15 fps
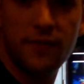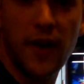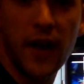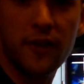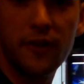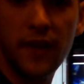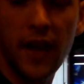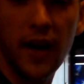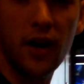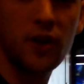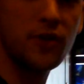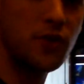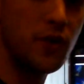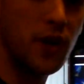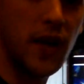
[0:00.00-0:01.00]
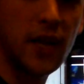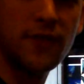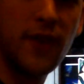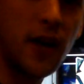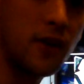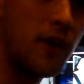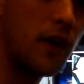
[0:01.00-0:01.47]
X Factor in the air, so you can
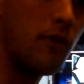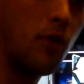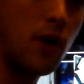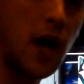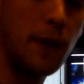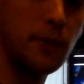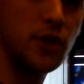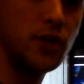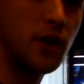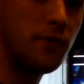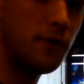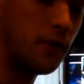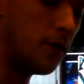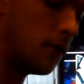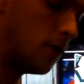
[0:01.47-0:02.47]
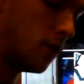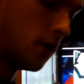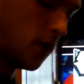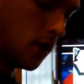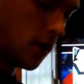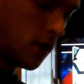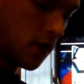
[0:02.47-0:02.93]
X Factor out of Okami Shuffle.
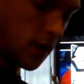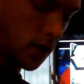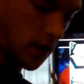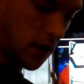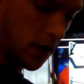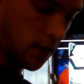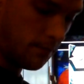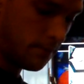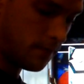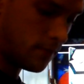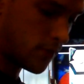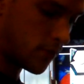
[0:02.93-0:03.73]
Um,